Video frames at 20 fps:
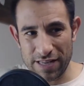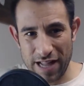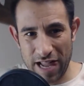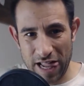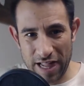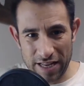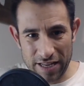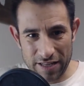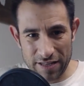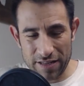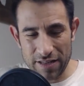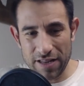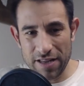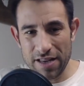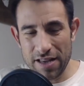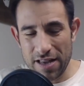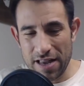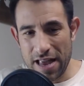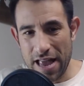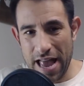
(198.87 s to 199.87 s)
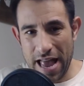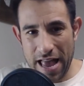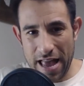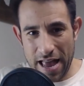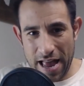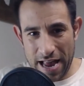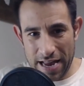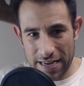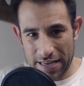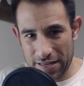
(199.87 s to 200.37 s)
Now I can
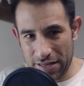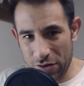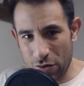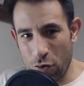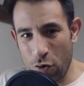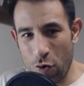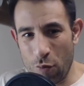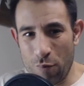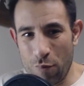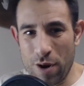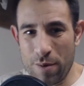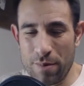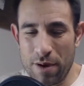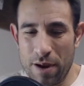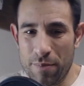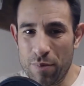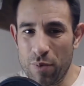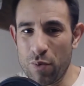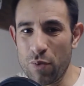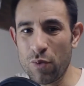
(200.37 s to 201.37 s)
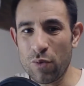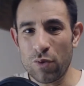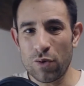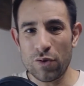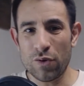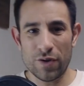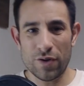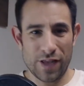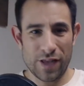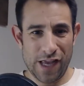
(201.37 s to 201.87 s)
incorporate my
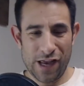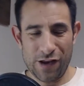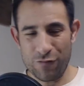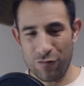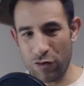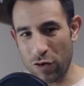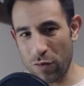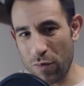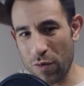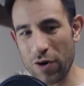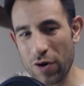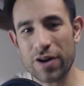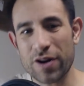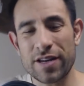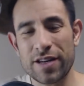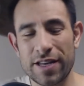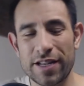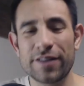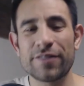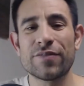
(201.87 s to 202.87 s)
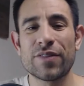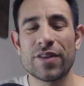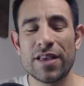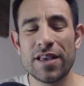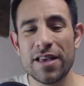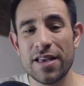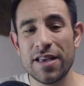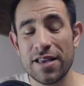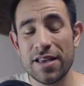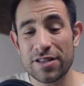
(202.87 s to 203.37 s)
pool and real marketing.
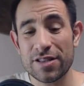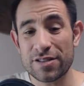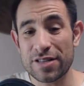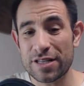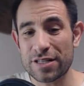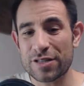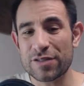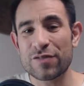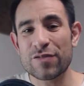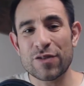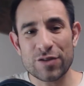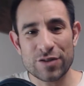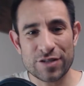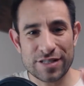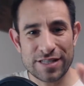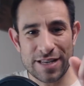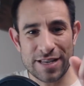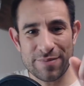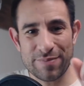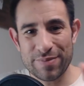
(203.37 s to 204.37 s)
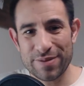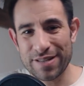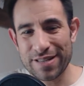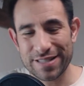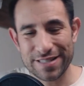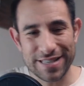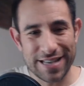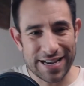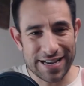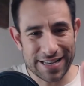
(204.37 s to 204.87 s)
So that's the first tip.
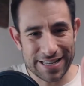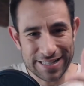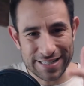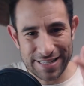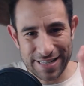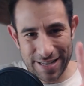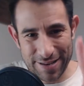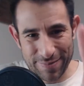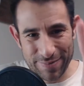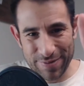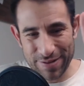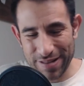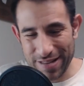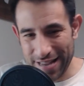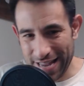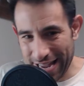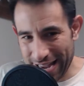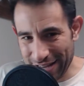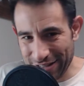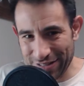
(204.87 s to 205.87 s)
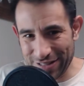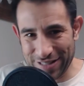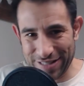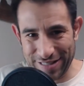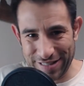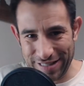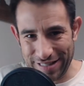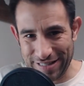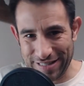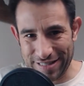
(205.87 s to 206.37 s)
Second tip, Angie's
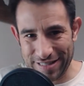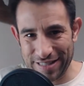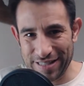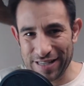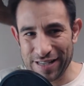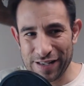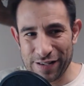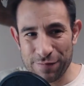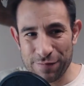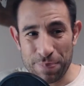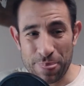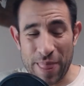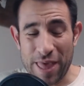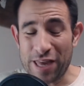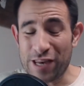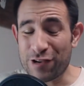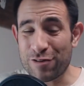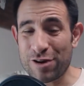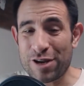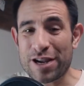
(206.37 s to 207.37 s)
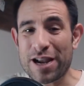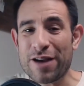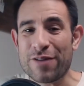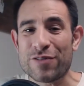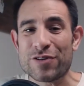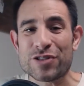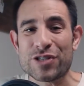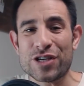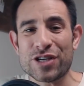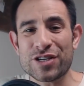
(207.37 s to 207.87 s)
List. I had a great
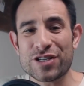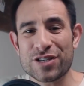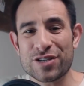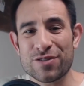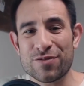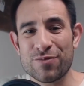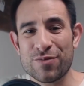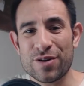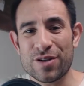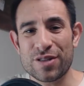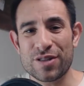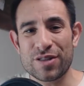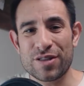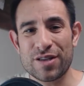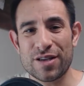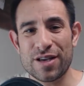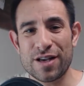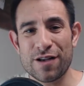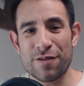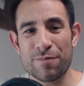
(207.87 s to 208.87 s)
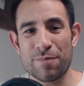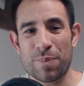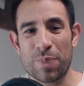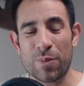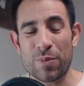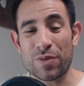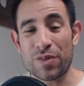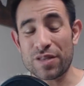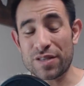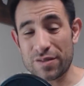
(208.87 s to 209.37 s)
conversation with
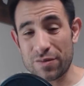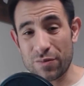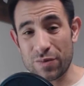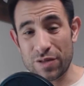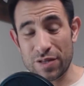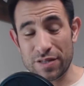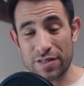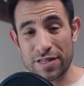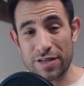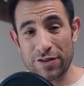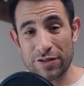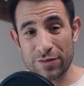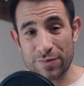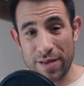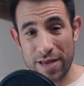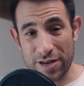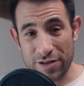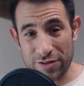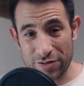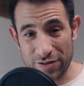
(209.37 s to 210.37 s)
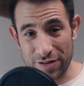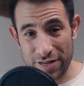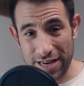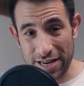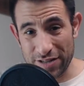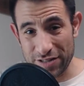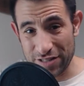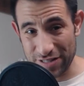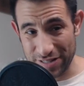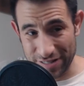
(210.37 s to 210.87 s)
a sales manager at
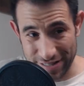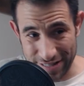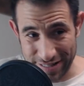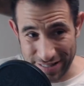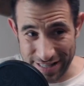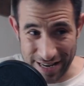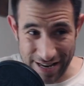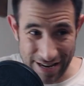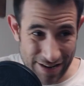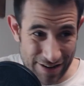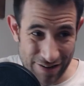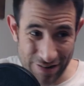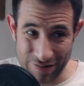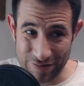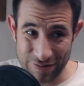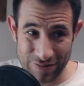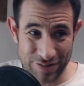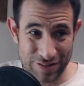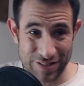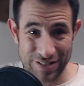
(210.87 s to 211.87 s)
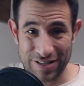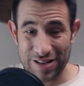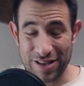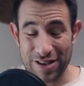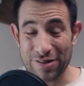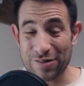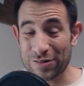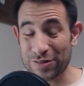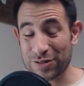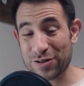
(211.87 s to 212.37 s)
Angie's List, and
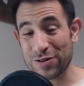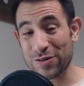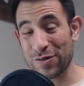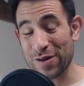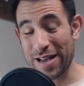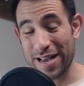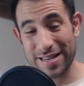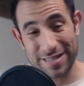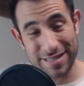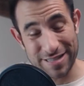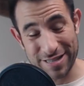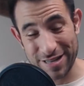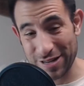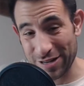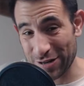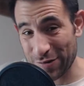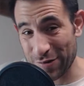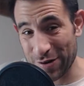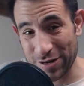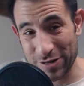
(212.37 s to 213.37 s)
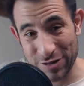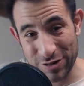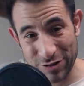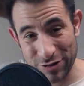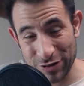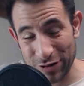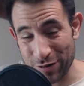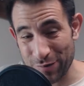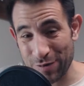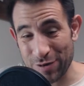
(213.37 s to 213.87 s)
it was cool. I asked a ton of questions,
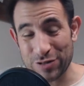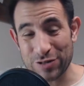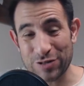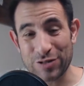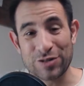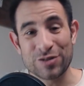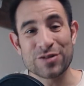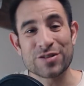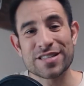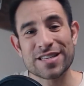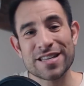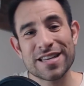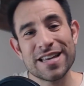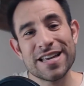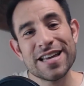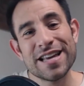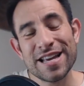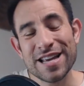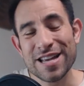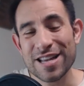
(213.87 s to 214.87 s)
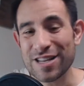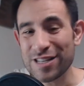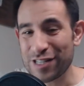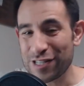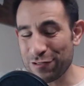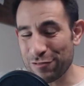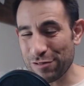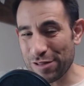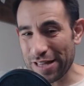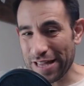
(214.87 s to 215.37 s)
took a bunch of notes.
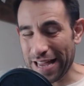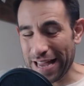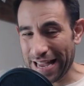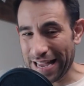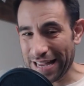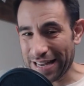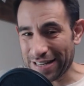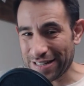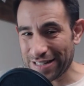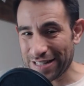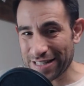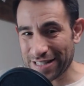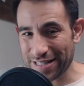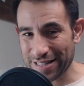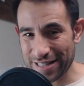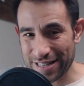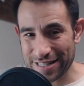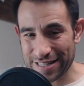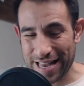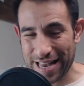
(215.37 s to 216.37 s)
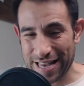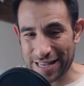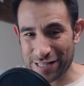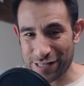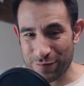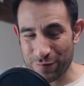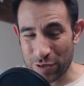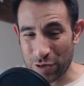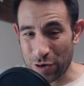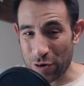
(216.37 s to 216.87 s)
Do you know that Angie's List has
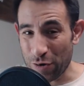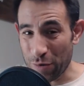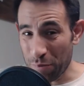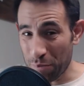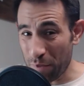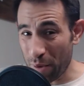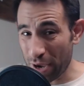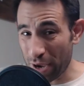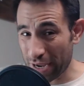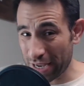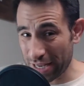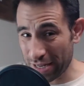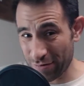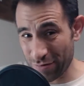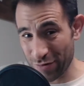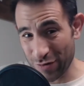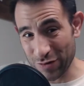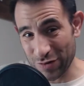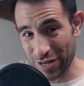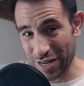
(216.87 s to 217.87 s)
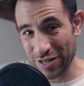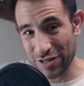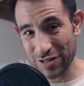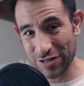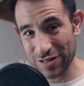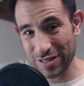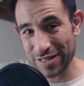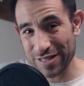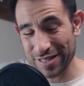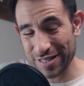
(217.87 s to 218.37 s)
something called bucket
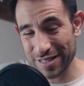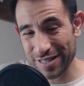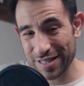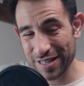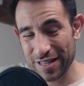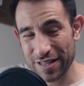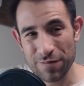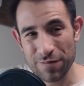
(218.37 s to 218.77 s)
rotations?